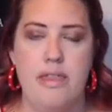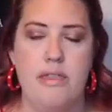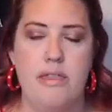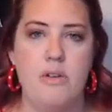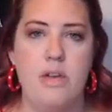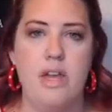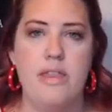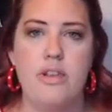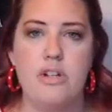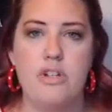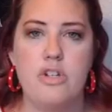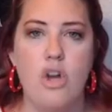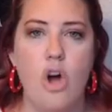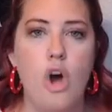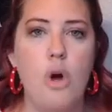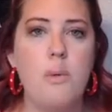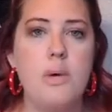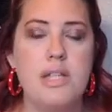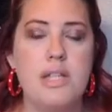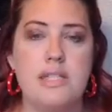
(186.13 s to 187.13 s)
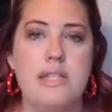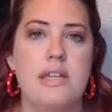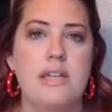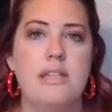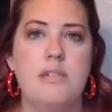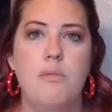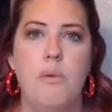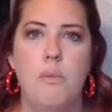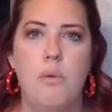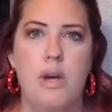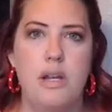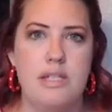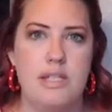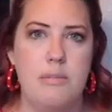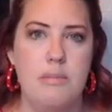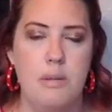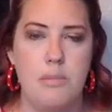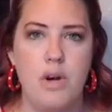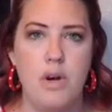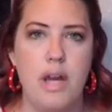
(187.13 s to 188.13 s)
Okay, there's always things we want to
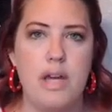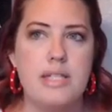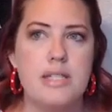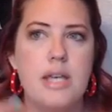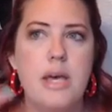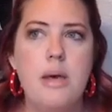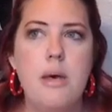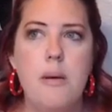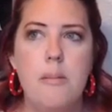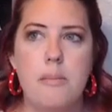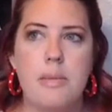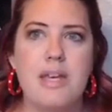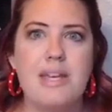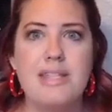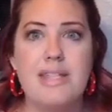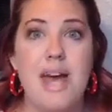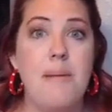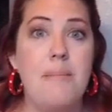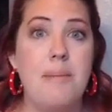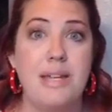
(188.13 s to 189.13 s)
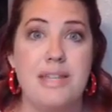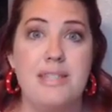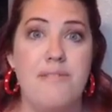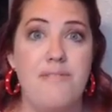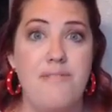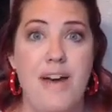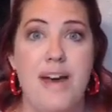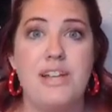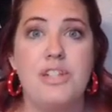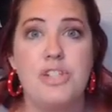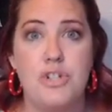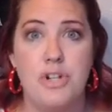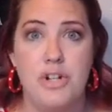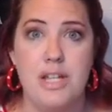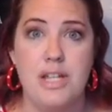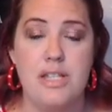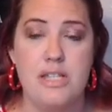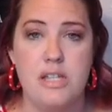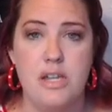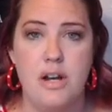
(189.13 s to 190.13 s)
memorize because that makes it faster and
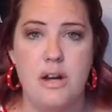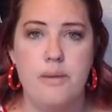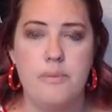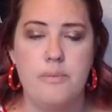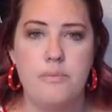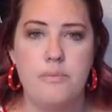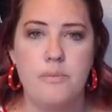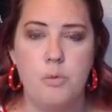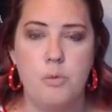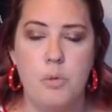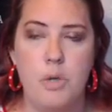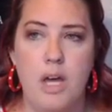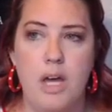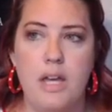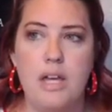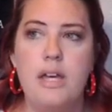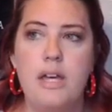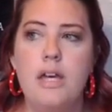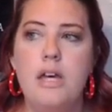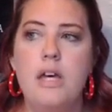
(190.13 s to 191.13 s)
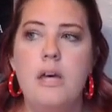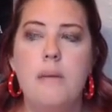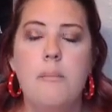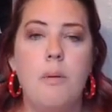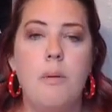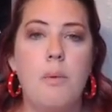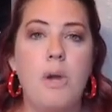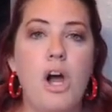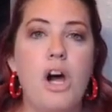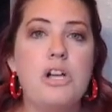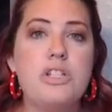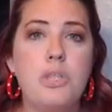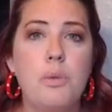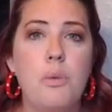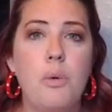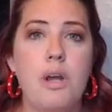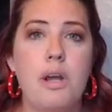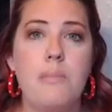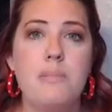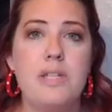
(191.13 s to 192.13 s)
easier. Okay, but we also
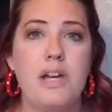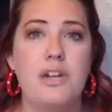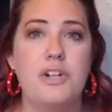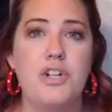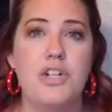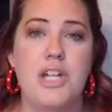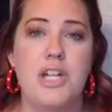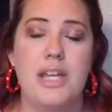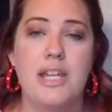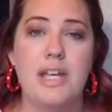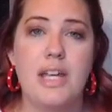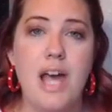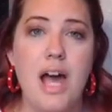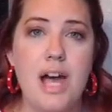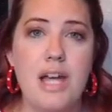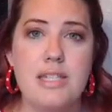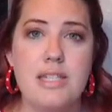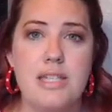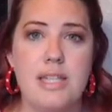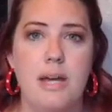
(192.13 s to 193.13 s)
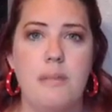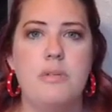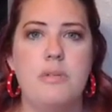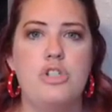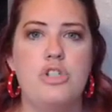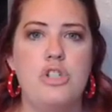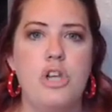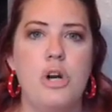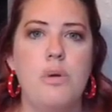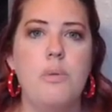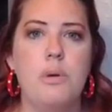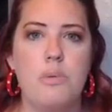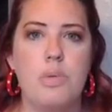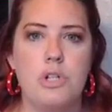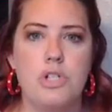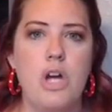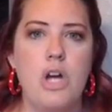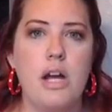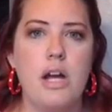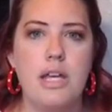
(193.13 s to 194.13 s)
want them to understand the concept. So when we're
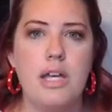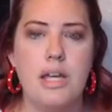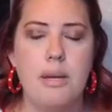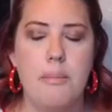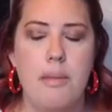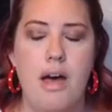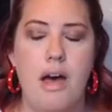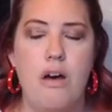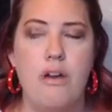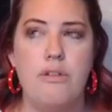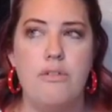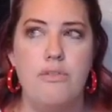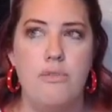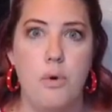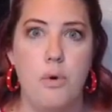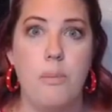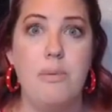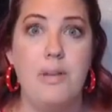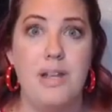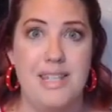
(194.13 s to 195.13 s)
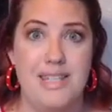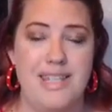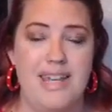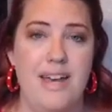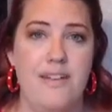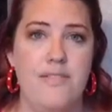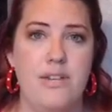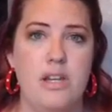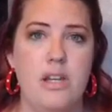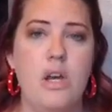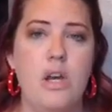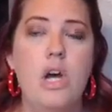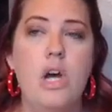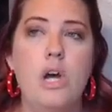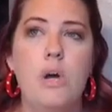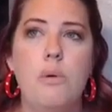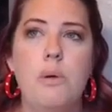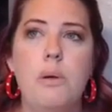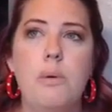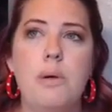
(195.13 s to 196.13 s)
talking about 4 plus 7,
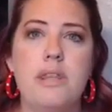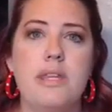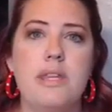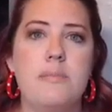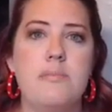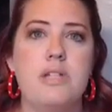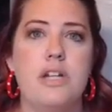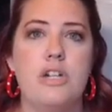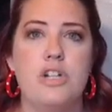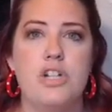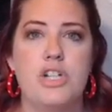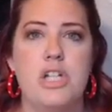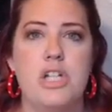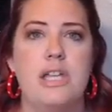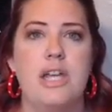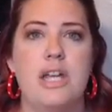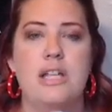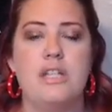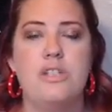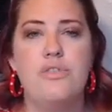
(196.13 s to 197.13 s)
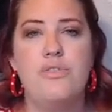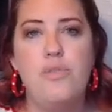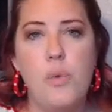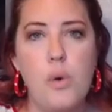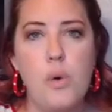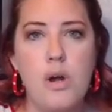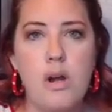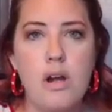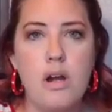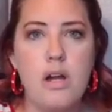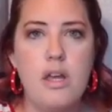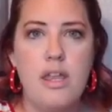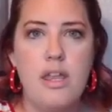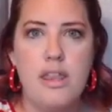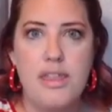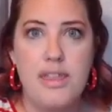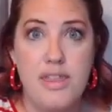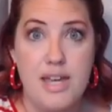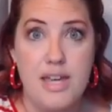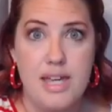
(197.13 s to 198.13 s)
we want them to understand that it's 4
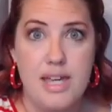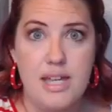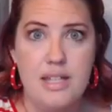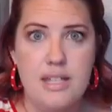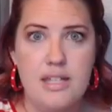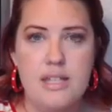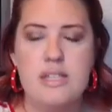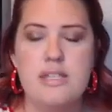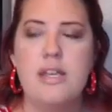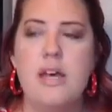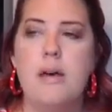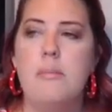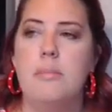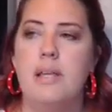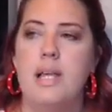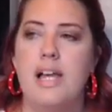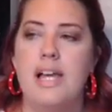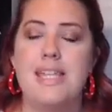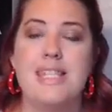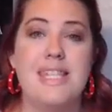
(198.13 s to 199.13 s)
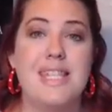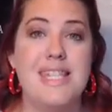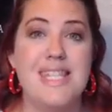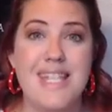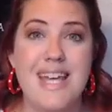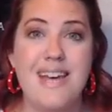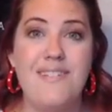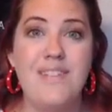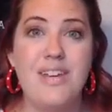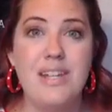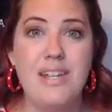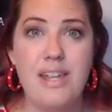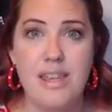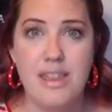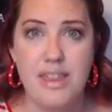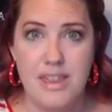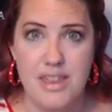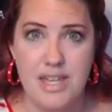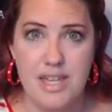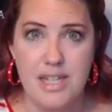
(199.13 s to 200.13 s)
things plus 7
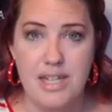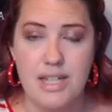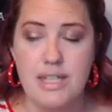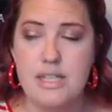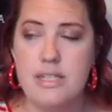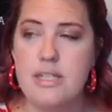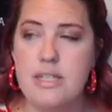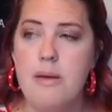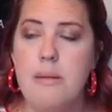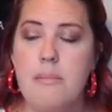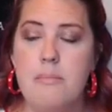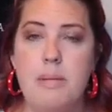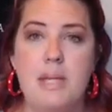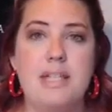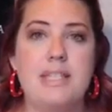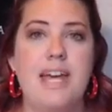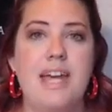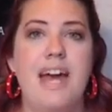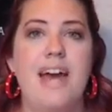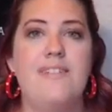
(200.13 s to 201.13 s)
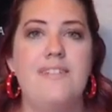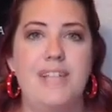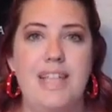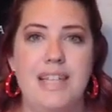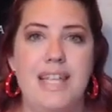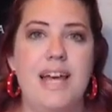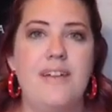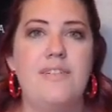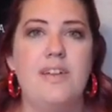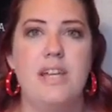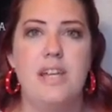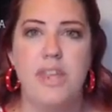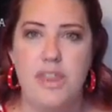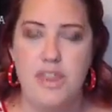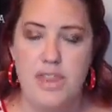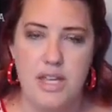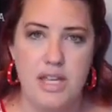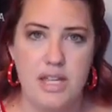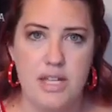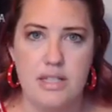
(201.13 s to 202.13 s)
things means I have 11
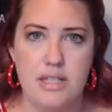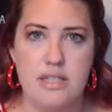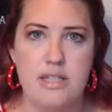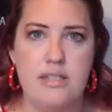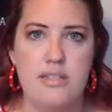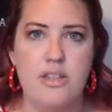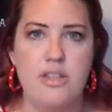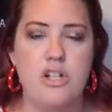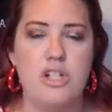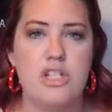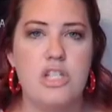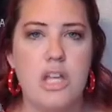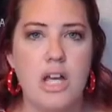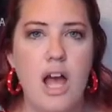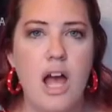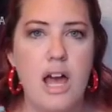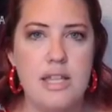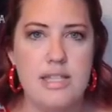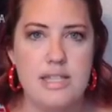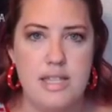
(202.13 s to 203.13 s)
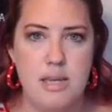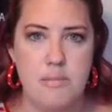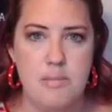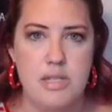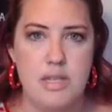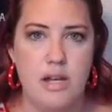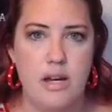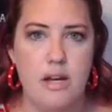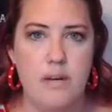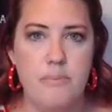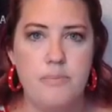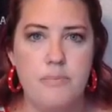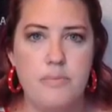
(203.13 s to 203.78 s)
things. So there's the concept there.